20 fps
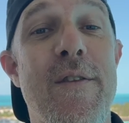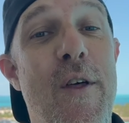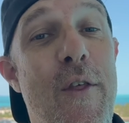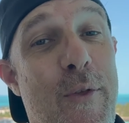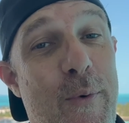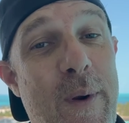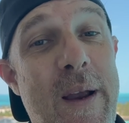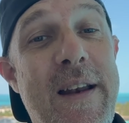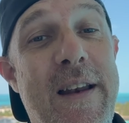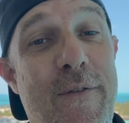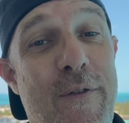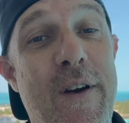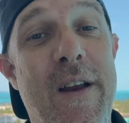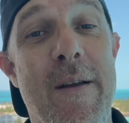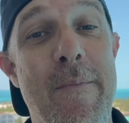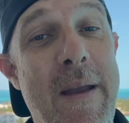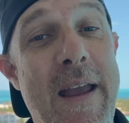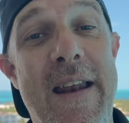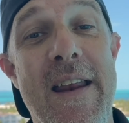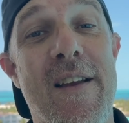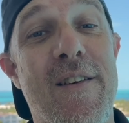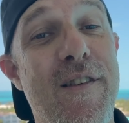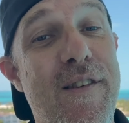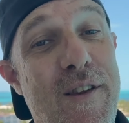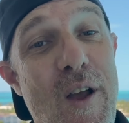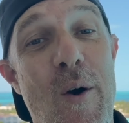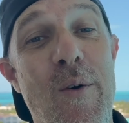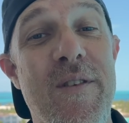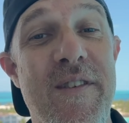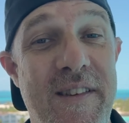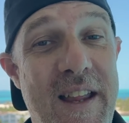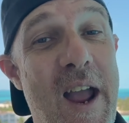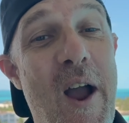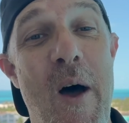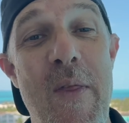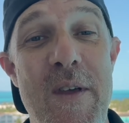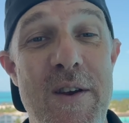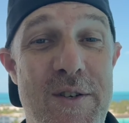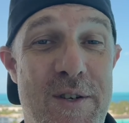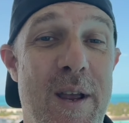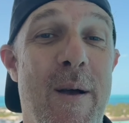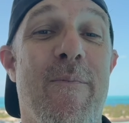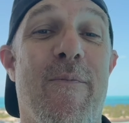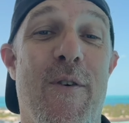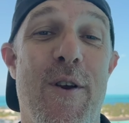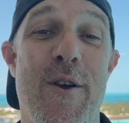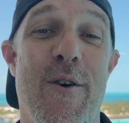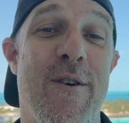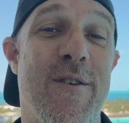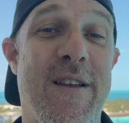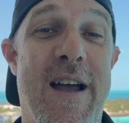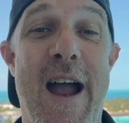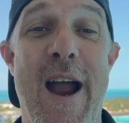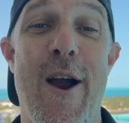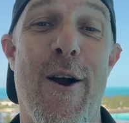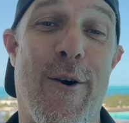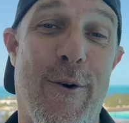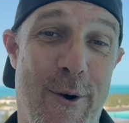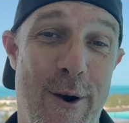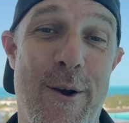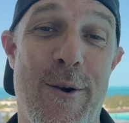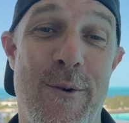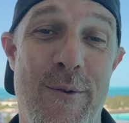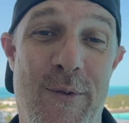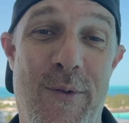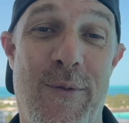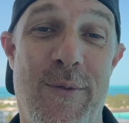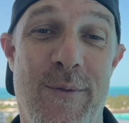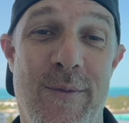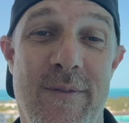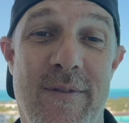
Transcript: the 3 different comedians don't stay on the ship for your entire cruise.